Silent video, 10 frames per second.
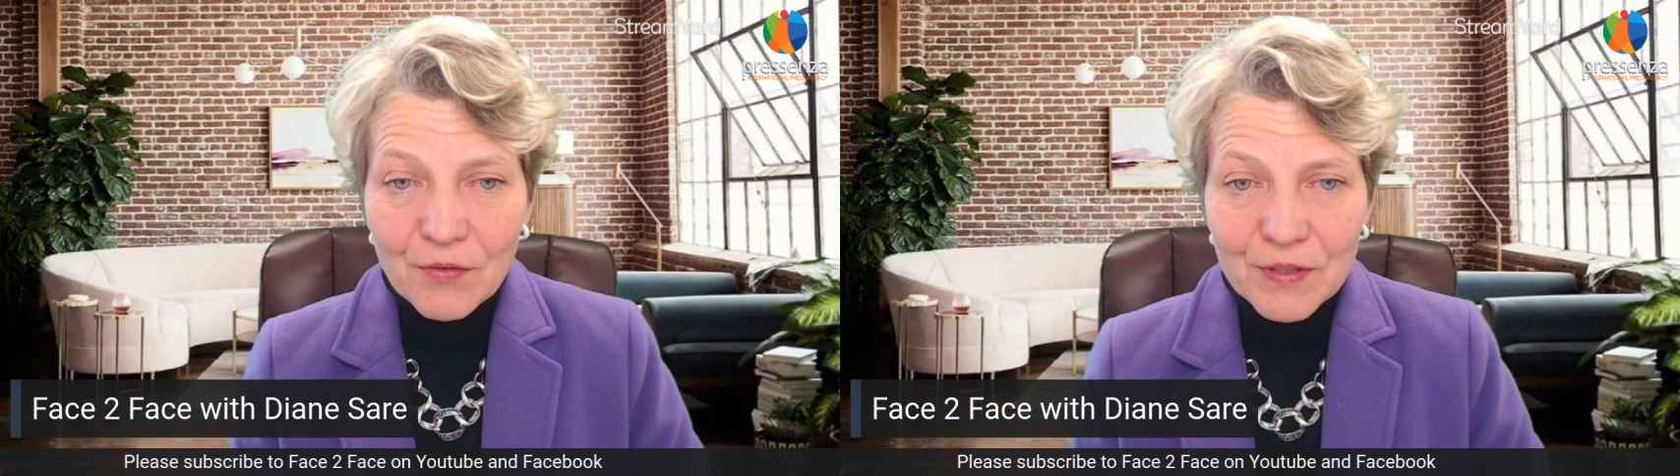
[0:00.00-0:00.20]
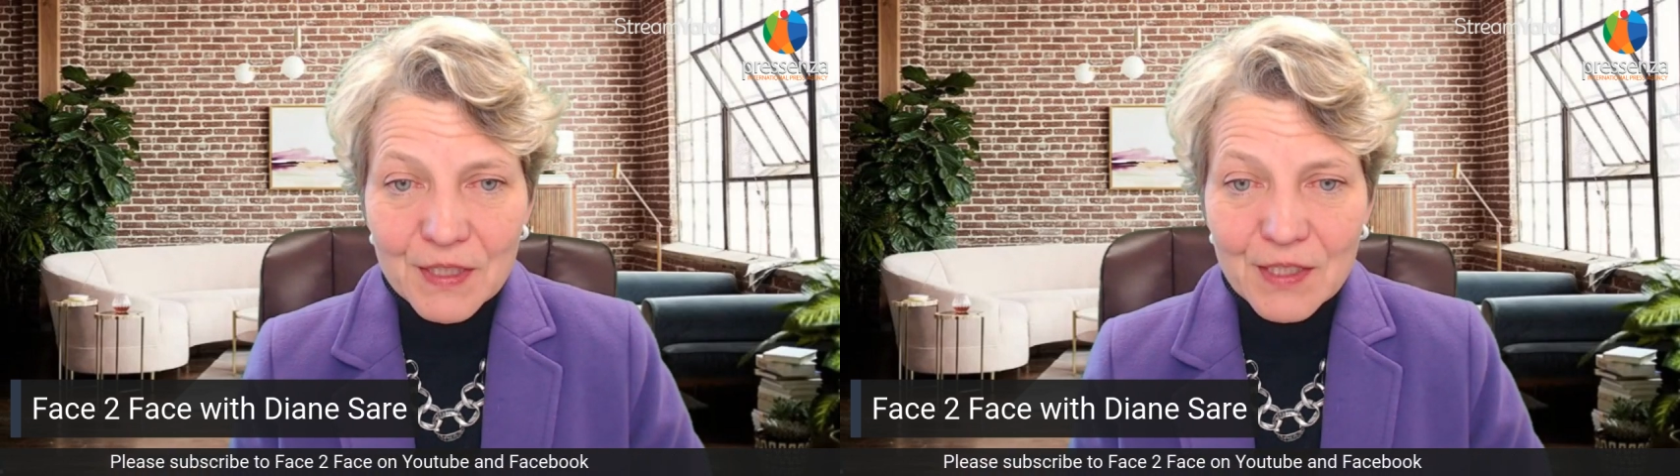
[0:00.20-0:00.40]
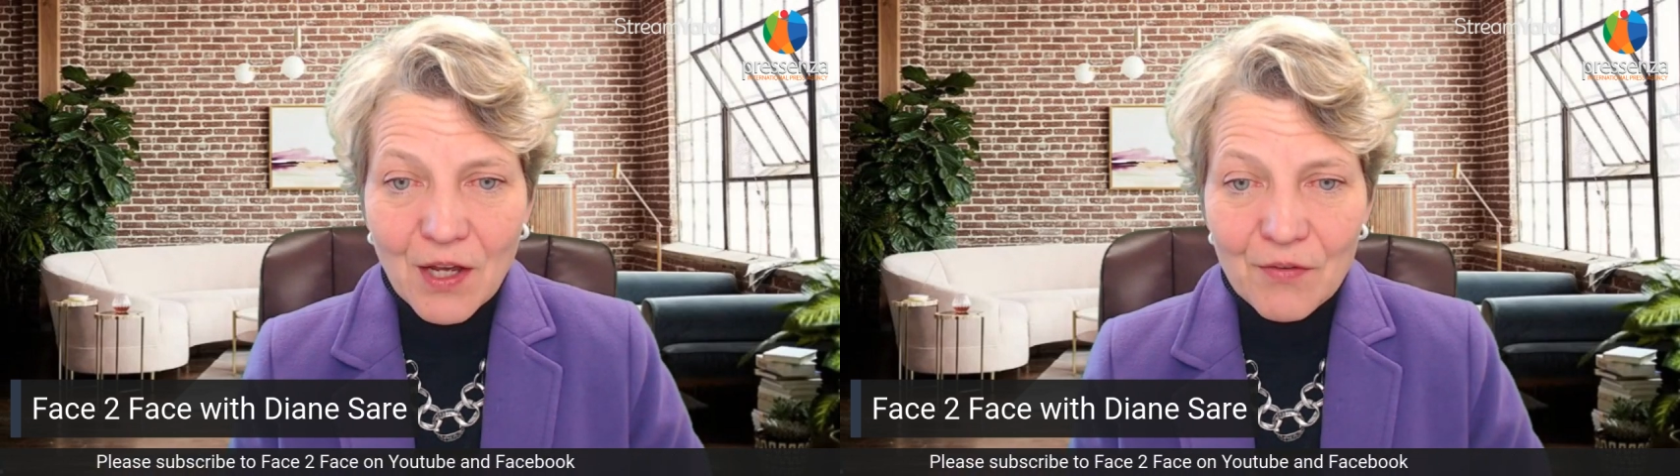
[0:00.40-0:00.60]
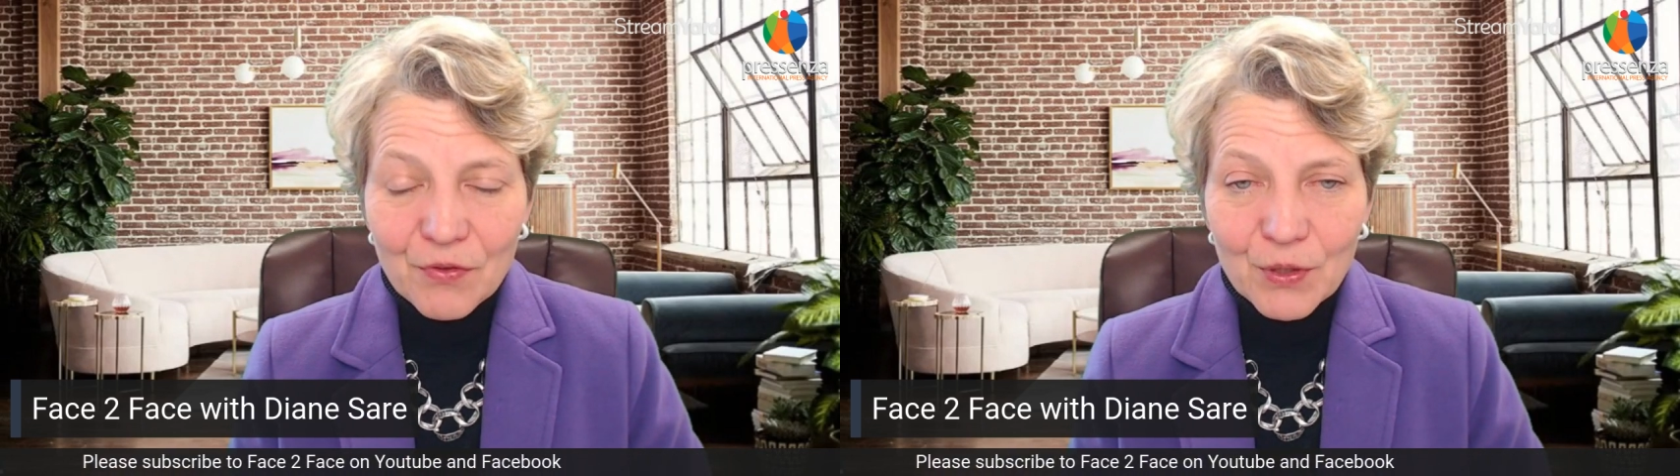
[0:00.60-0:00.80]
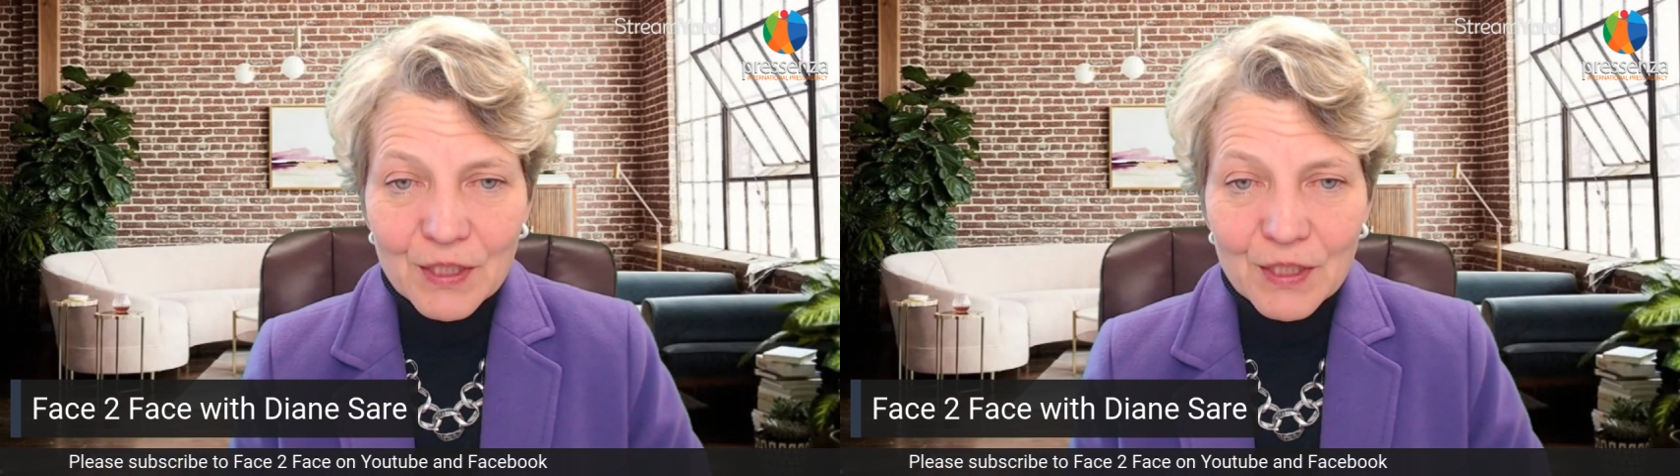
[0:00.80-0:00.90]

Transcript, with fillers: of this offer